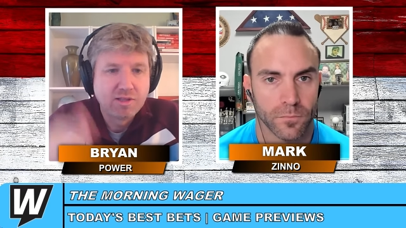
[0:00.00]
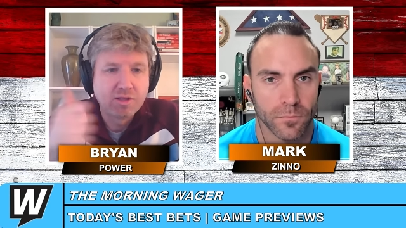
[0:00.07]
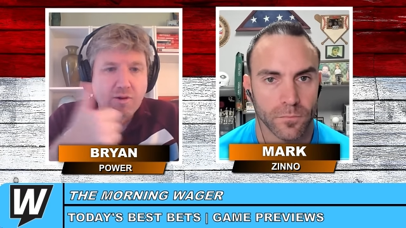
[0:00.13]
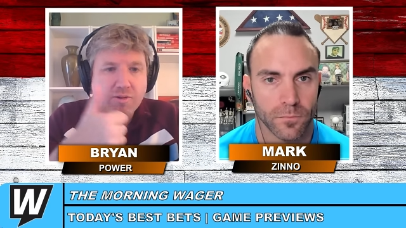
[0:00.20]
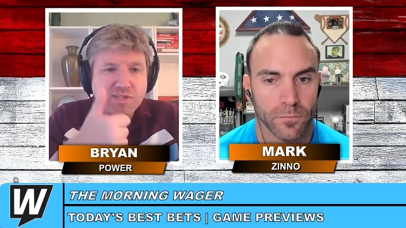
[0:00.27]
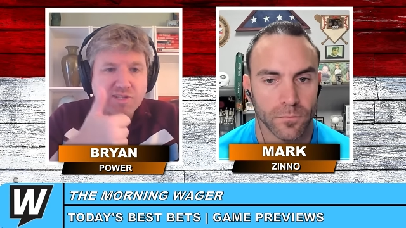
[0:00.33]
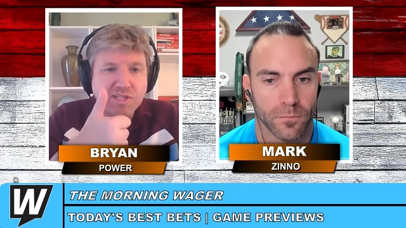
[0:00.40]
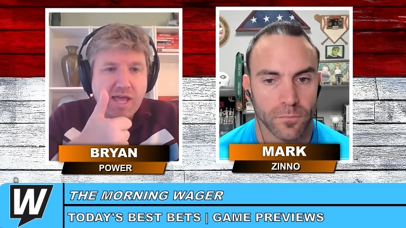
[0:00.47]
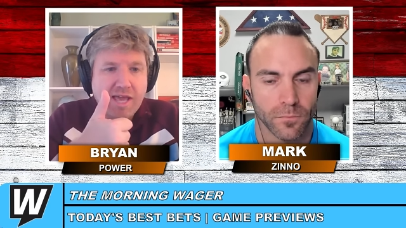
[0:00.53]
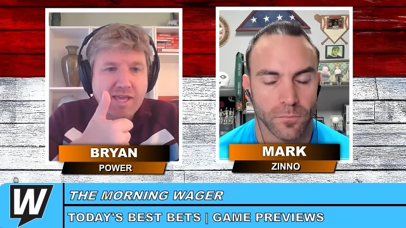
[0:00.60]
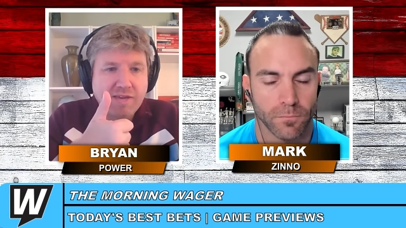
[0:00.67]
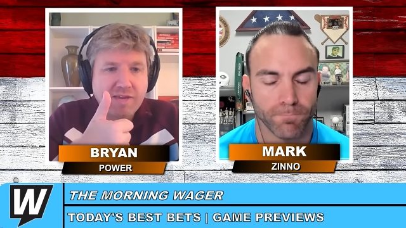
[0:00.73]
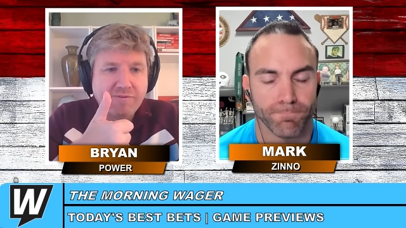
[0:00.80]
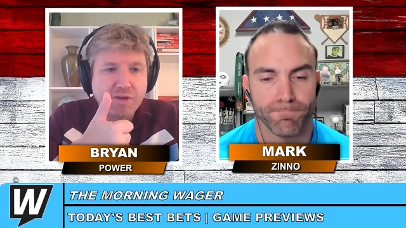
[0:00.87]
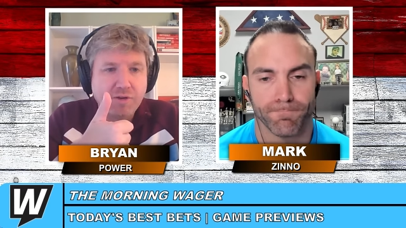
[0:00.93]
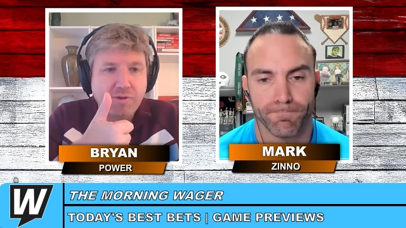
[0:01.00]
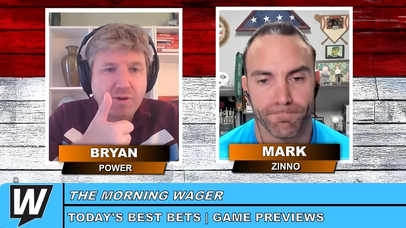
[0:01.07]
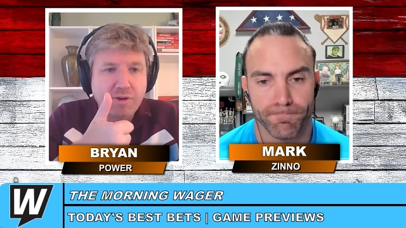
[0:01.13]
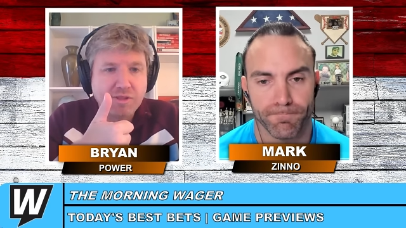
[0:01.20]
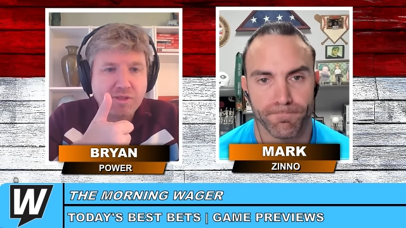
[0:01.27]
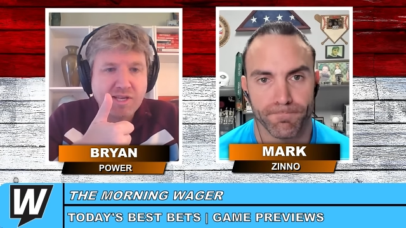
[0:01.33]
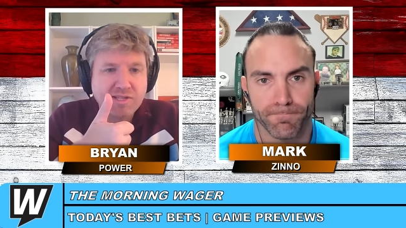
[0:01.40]
Speaker 1: Throw us a like if you
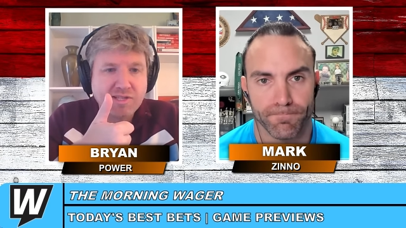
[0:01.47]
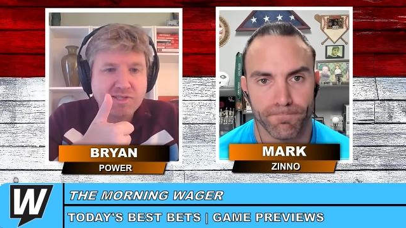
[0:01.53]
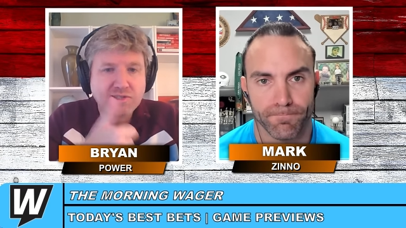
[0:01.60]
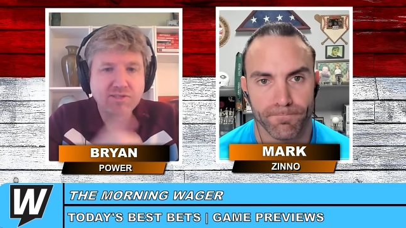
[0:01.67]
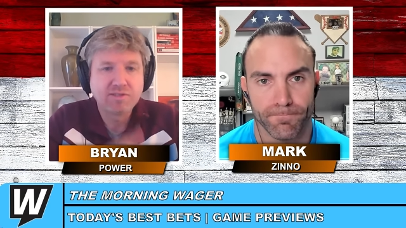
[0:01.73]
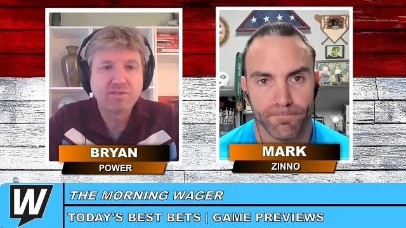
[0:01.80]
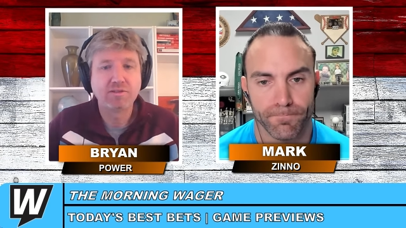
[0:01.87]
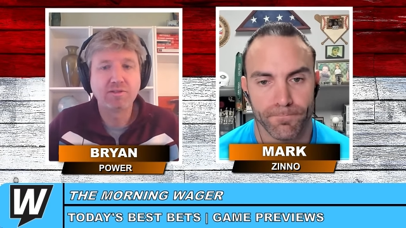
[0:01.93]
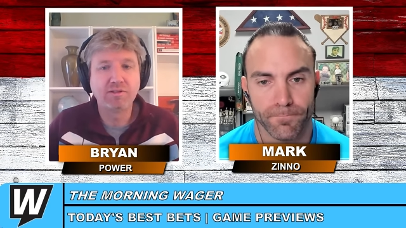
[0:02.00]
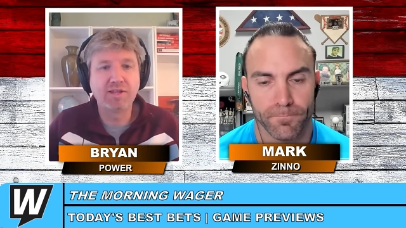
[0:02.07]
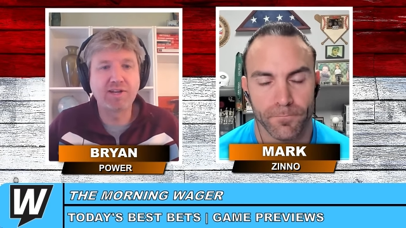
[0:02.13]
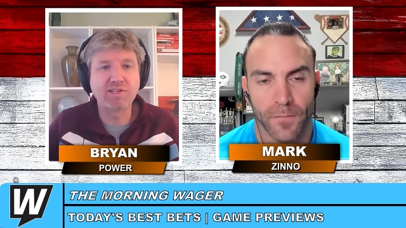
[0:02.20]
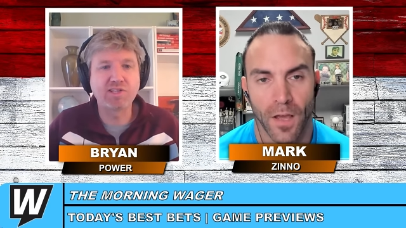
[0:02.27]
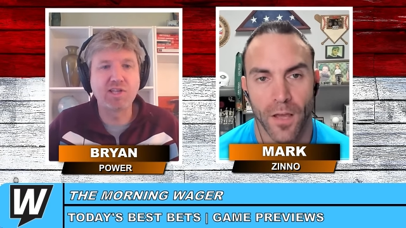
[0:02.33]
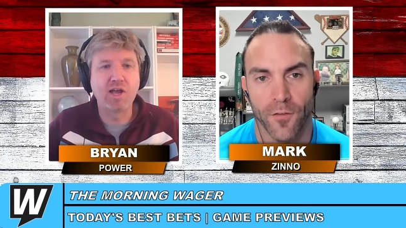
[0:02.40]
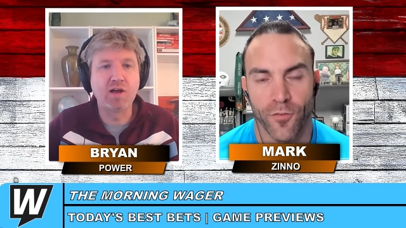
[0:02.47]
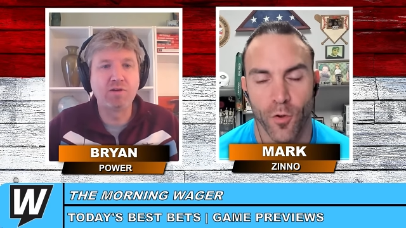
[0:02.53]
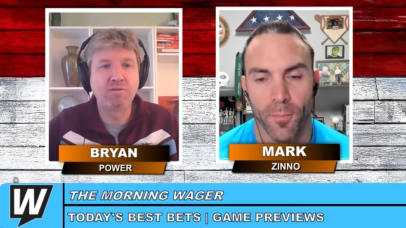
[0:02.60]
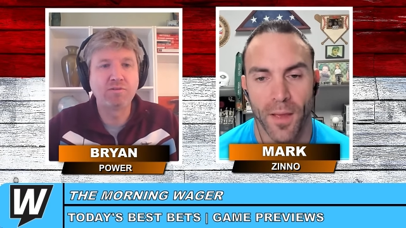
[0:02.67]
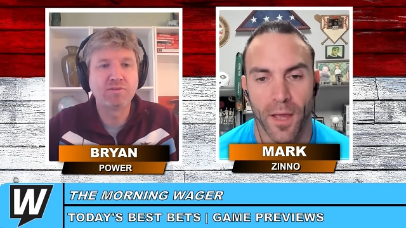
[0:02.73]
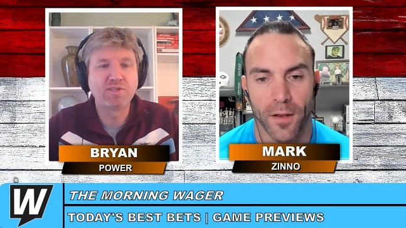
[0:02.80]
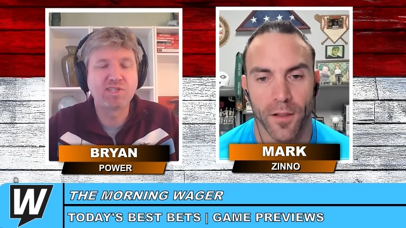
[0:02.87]
agree with us. Let us hey, know. If you're mad,